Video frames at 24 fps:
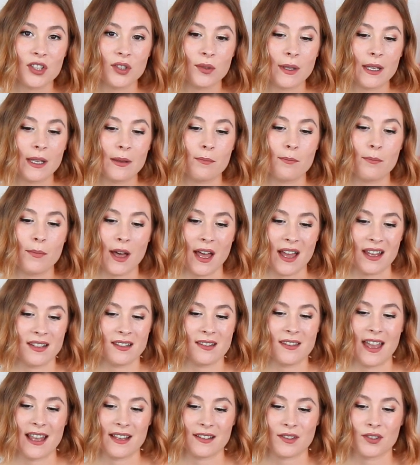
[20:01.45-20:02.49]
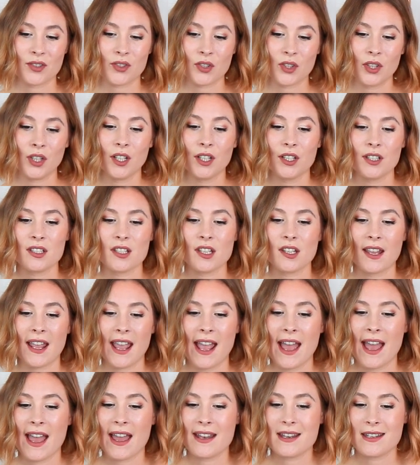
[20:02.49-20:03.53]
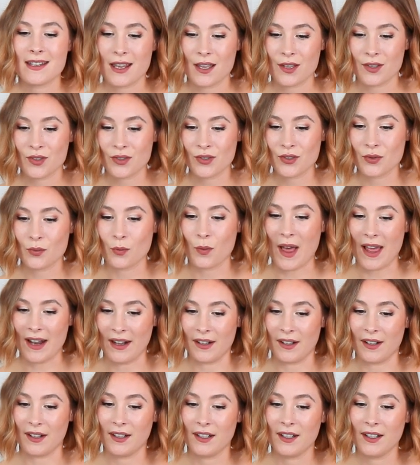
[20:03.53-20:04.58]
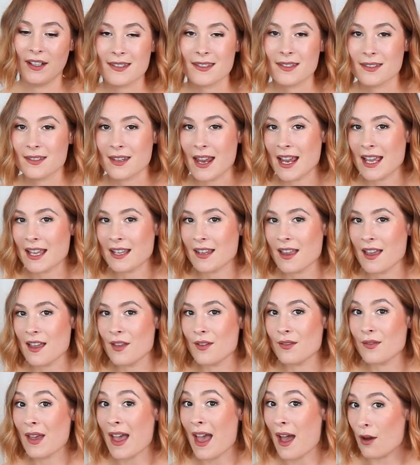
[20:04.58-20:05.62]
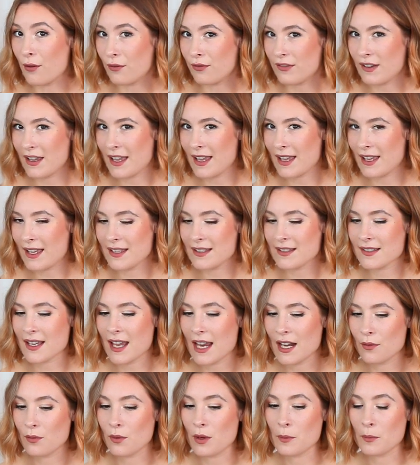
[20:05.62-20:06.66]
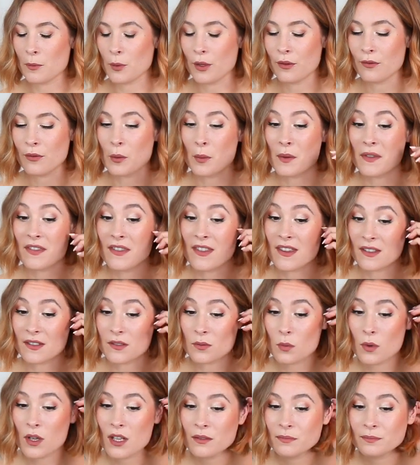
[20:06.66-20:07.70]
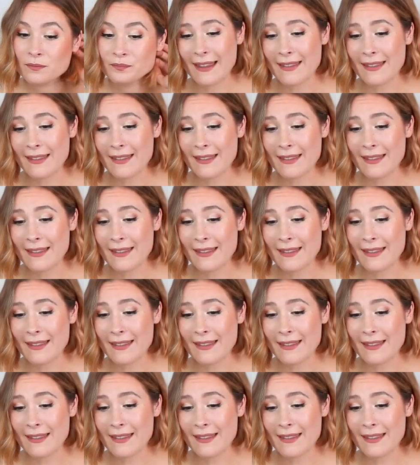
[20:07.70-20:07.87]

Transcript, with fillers: to it, but that skirt and sweater style of outfit is kind of what I'm going for with this one.